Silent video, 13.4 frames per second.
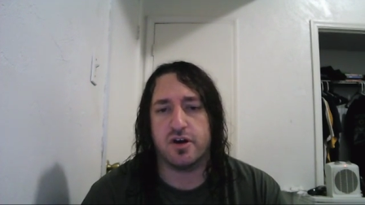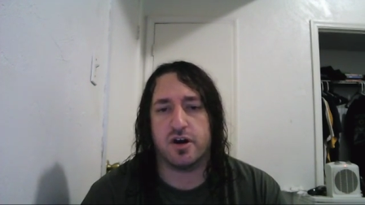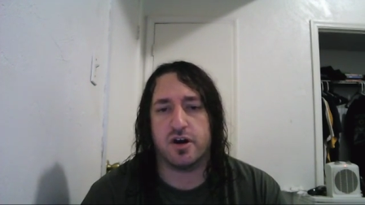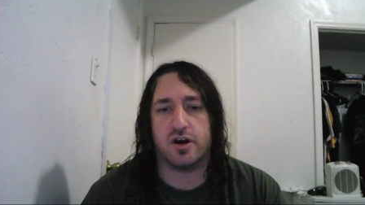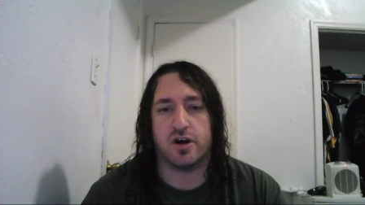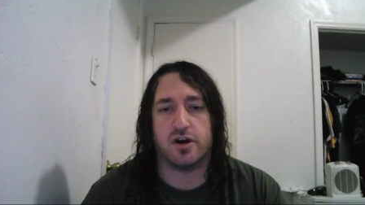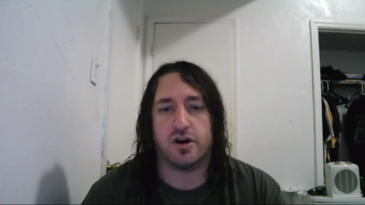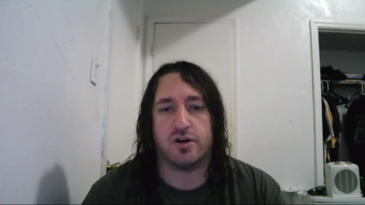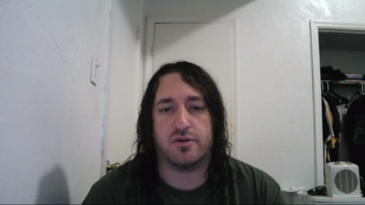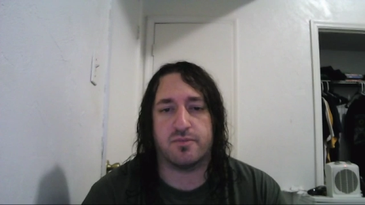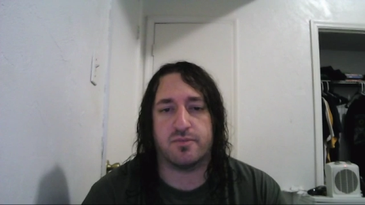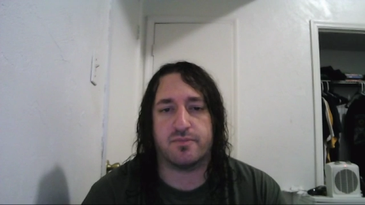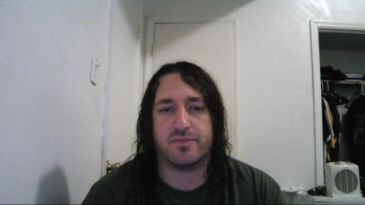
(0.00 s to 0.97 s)
Uh,
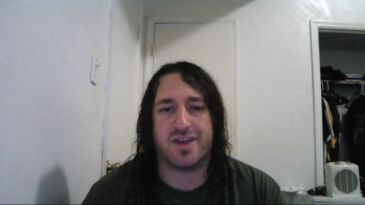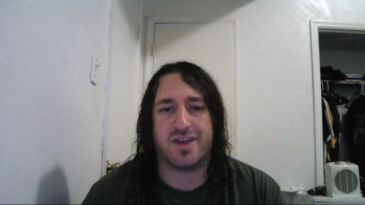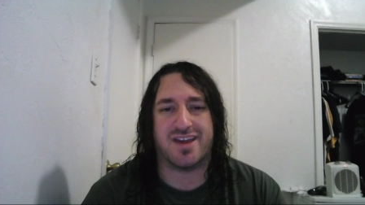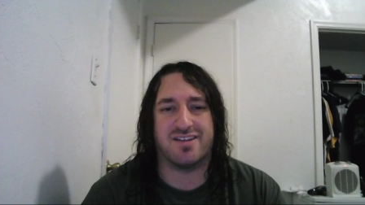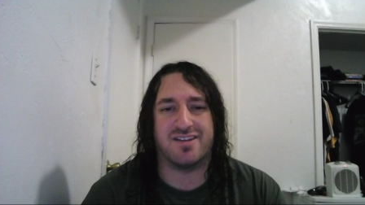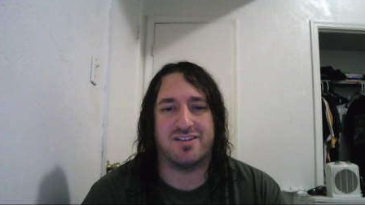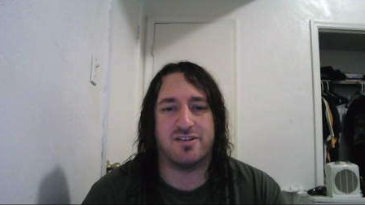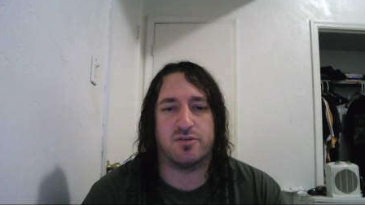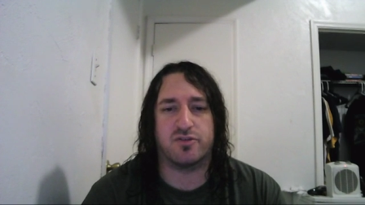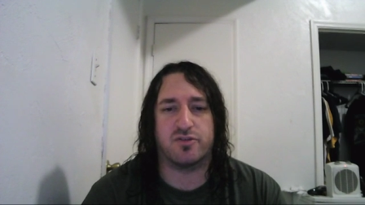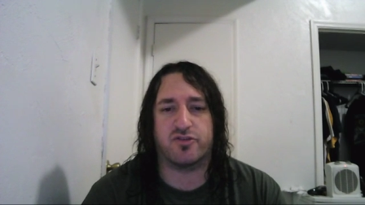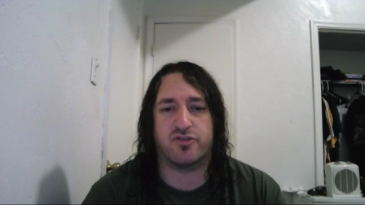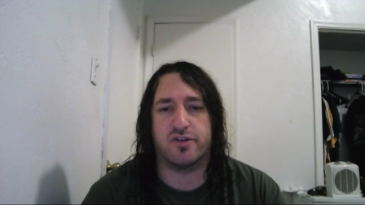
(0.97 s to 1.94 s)
and
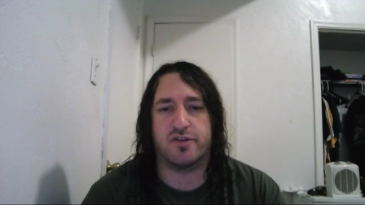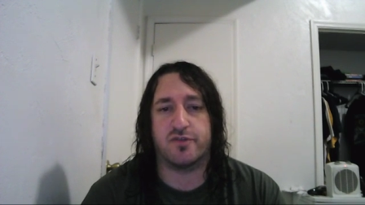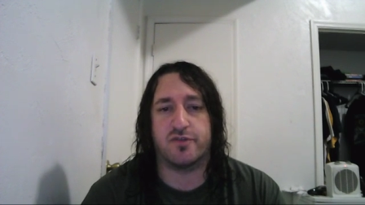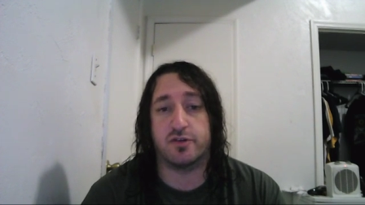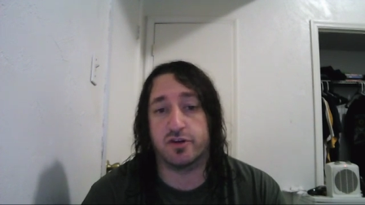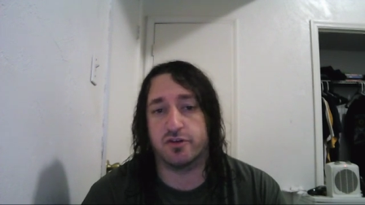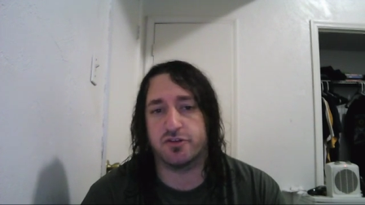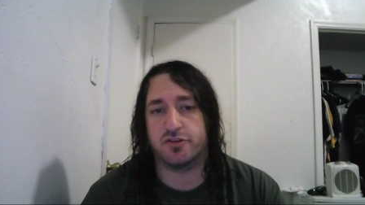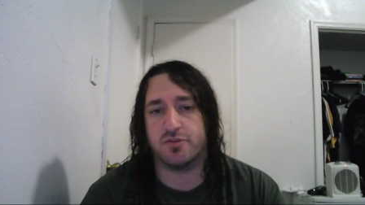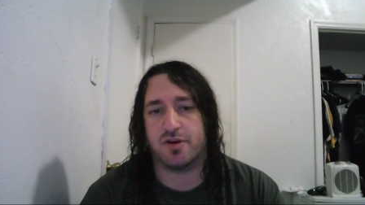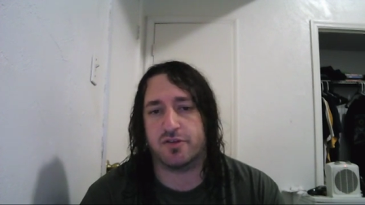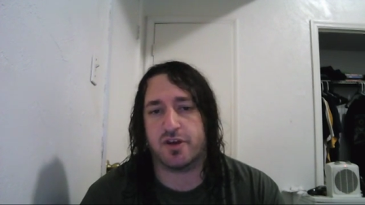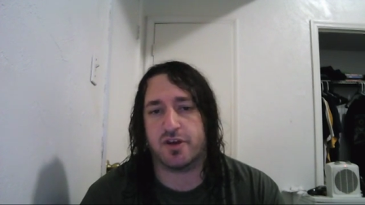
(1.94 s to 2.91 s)
we're trained to feel guilty
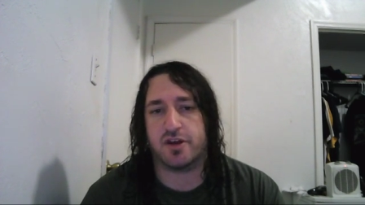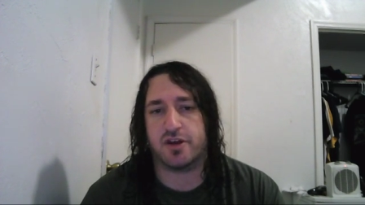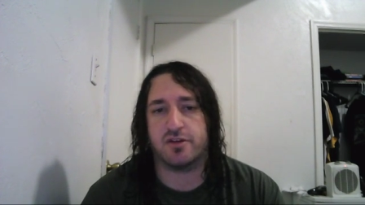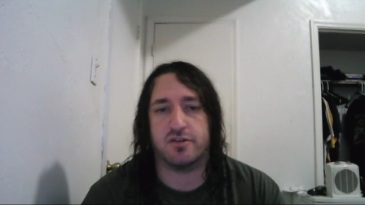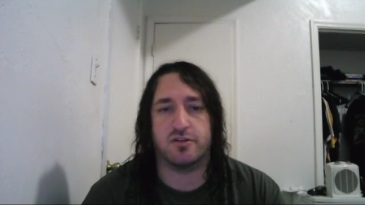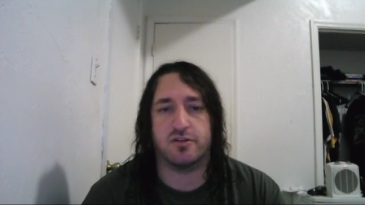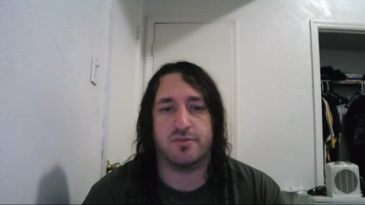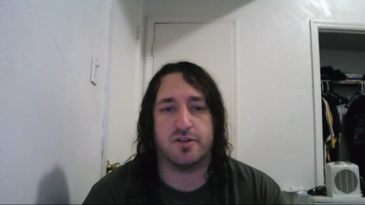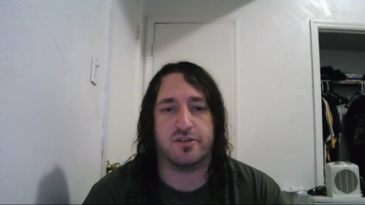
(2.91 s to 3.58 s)
about that. You know what I mean?